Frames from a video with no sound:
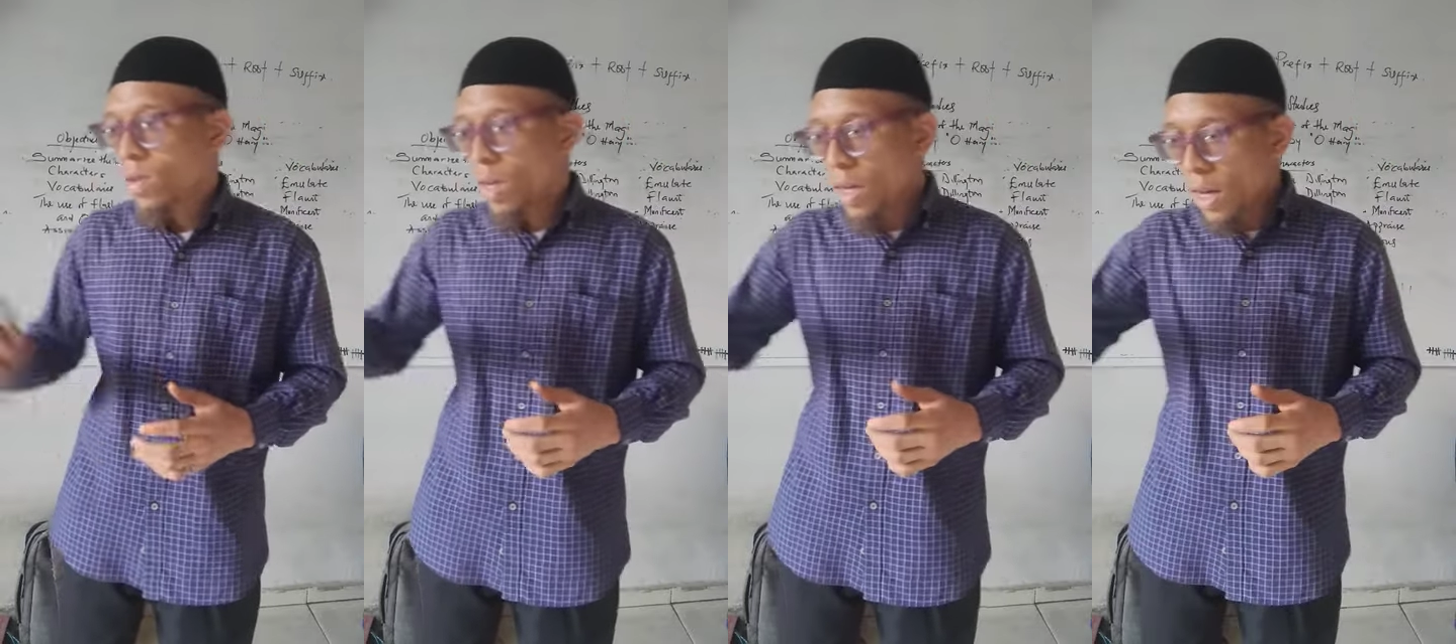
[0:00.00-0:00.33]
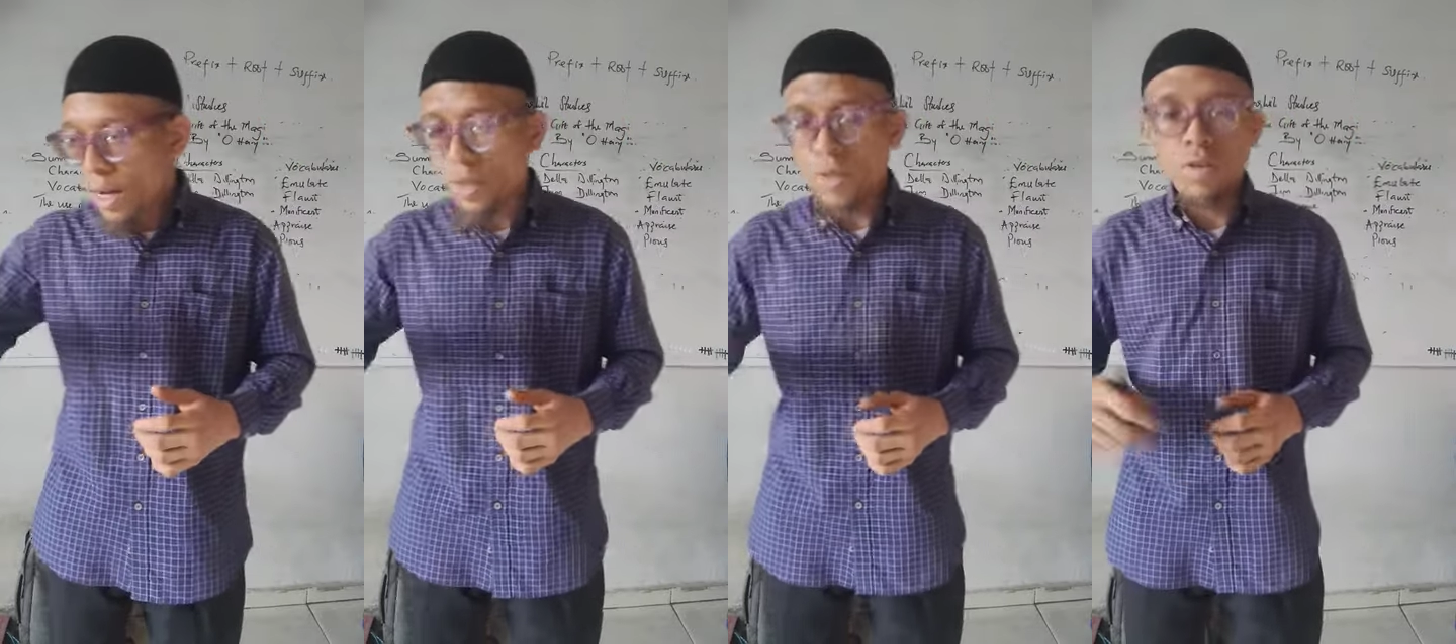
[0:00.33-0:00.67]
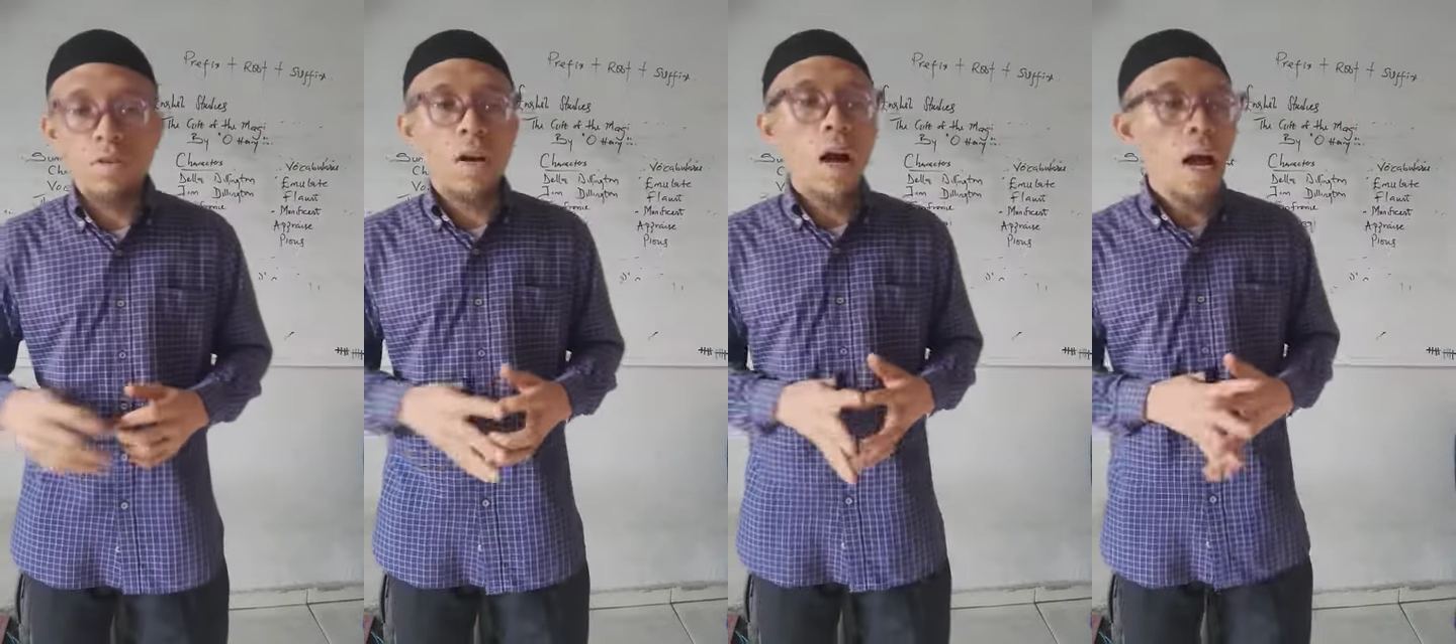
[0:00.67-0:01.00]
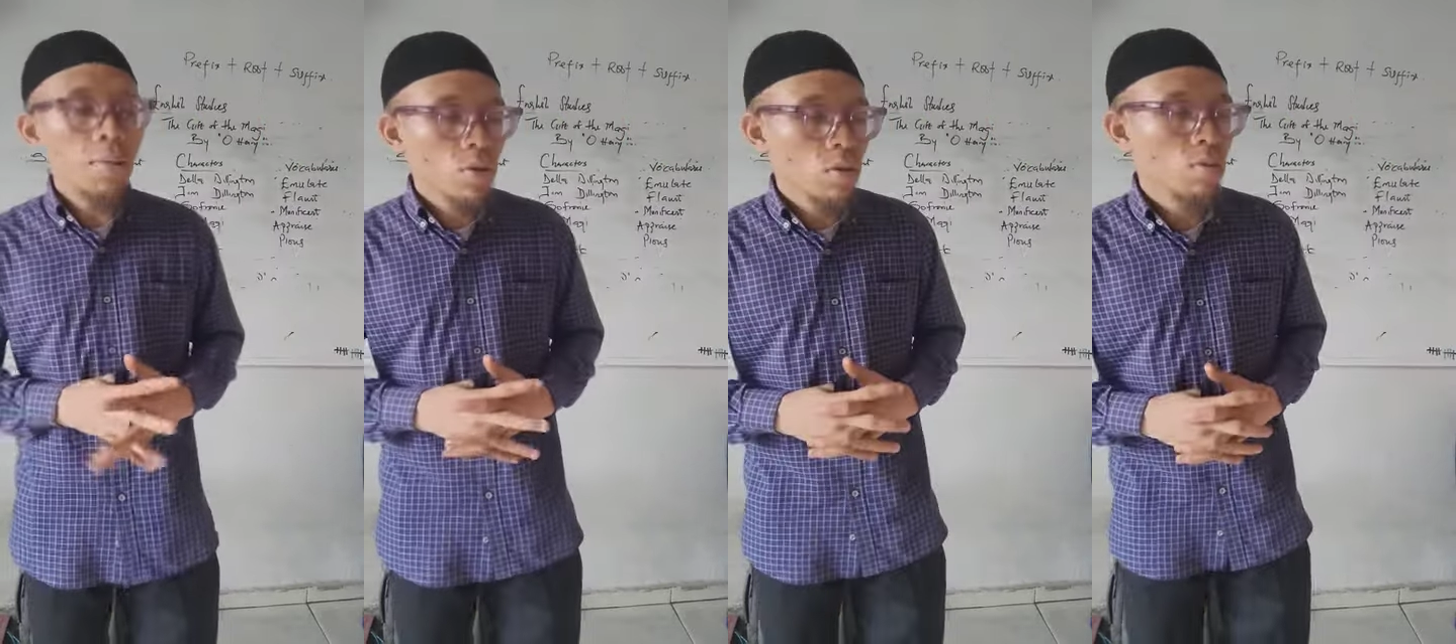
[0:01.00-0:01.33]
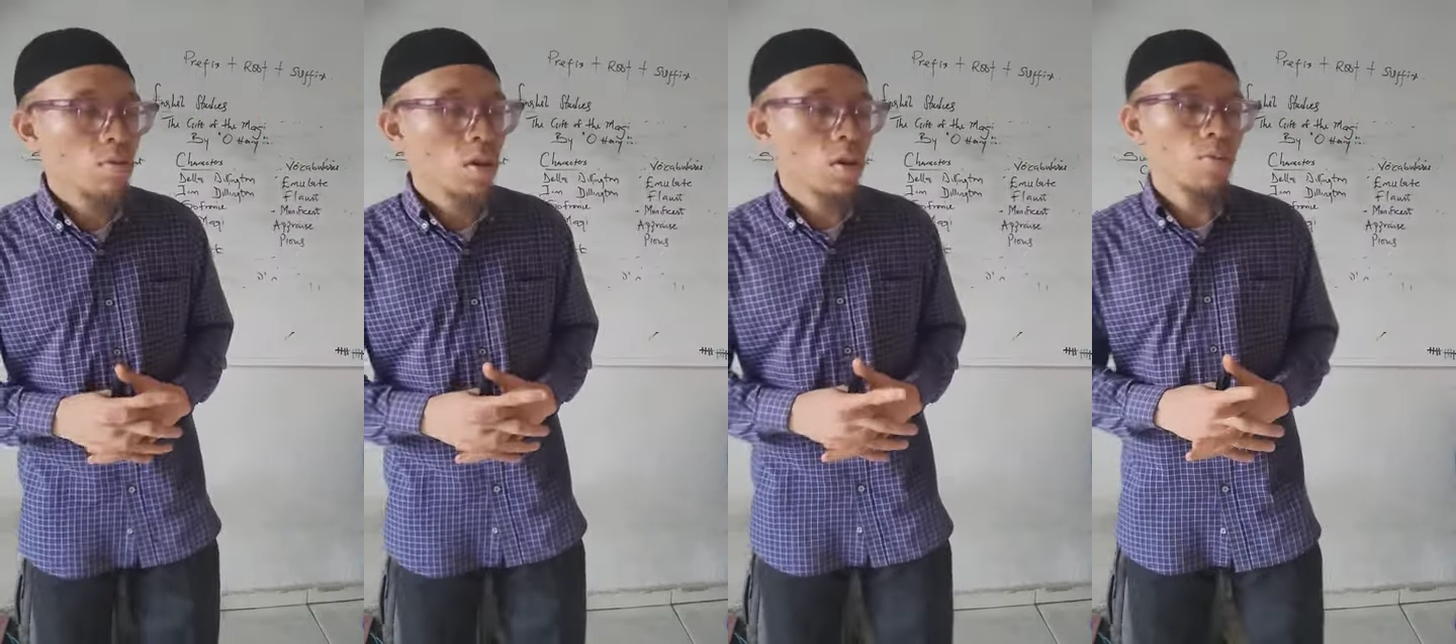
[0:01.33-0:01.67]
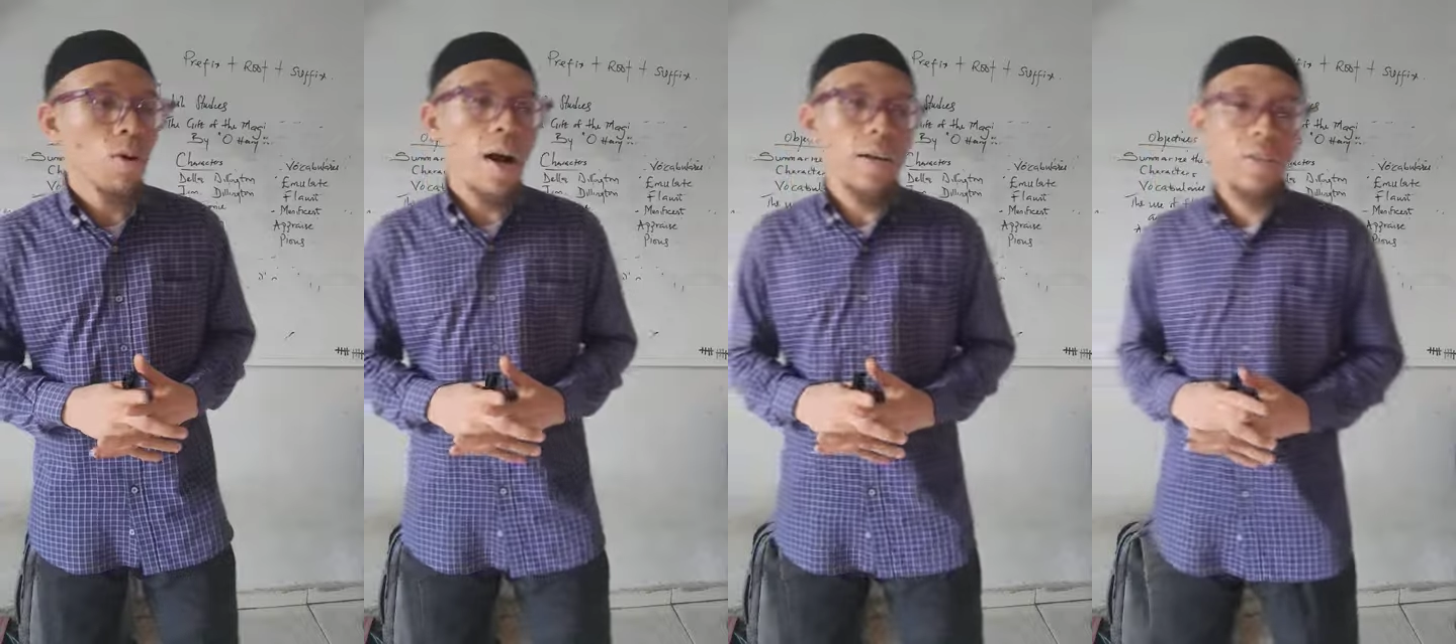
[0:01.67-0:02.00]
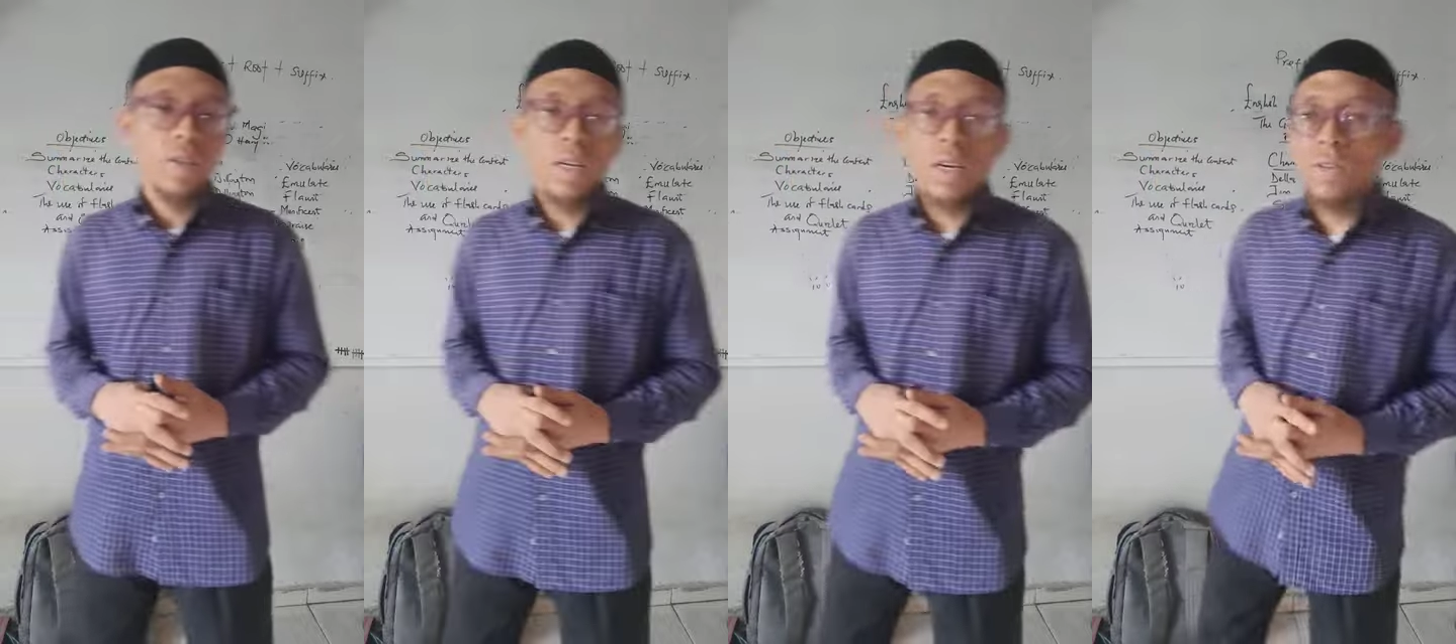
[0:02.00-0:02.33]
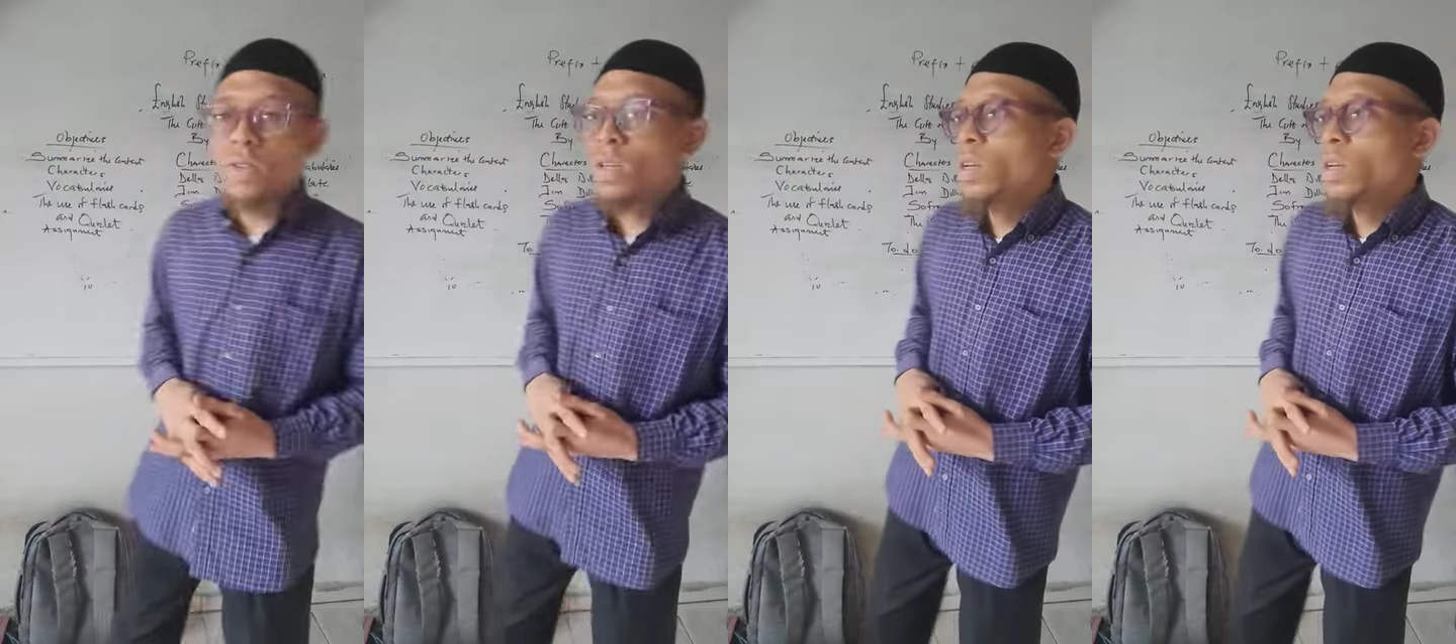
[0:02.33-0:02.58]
Yes, you are absolutely right. Yes.